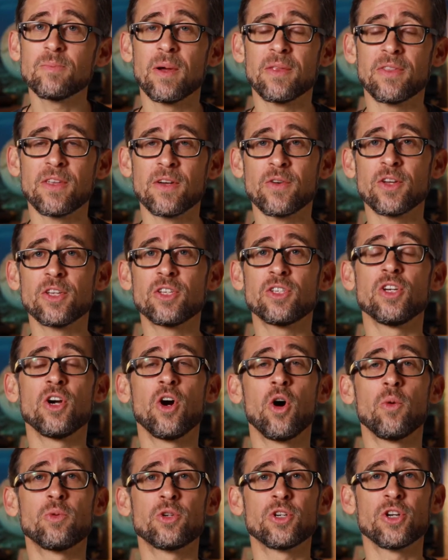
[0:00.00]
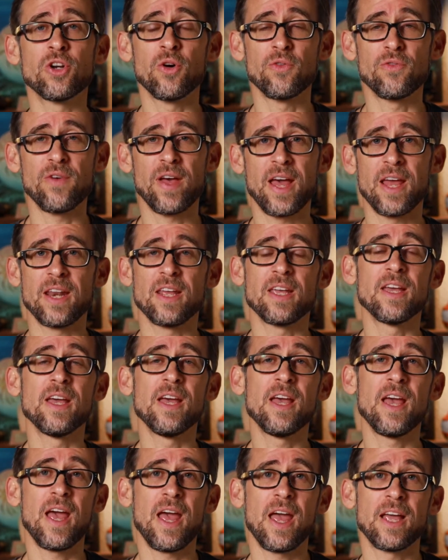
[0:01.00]
but there is the option of adding
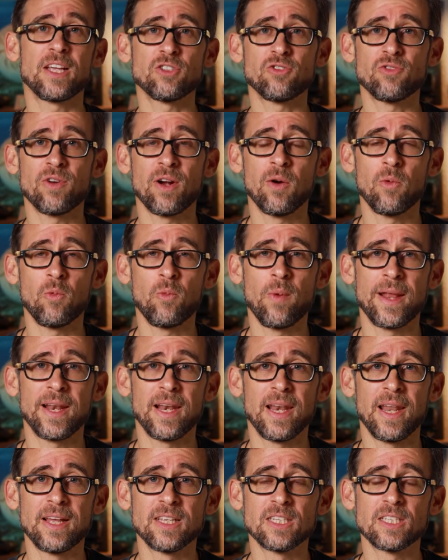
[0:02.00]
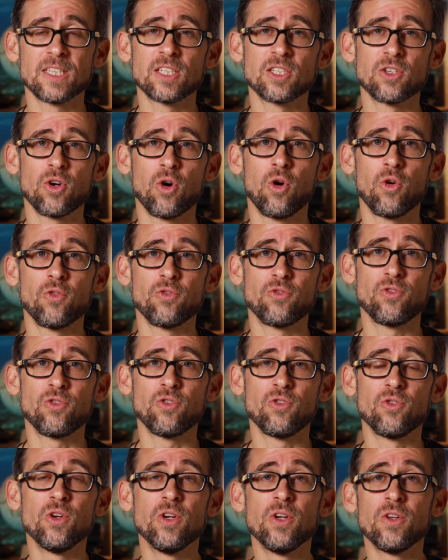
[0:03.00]
extra wet lenses
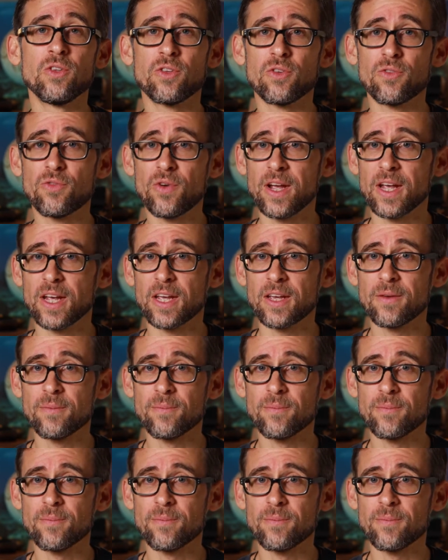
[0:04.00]
onto the rig.